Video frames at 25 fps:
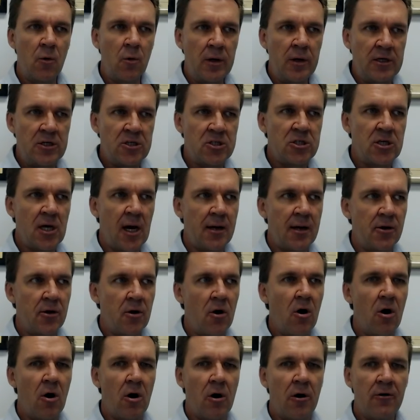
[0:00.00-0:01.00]
we shut it
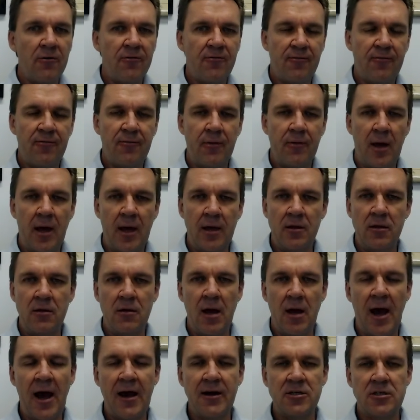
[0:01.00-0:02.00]
off and
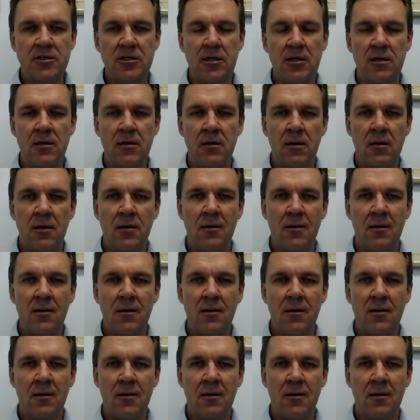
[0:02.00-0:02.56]
you actually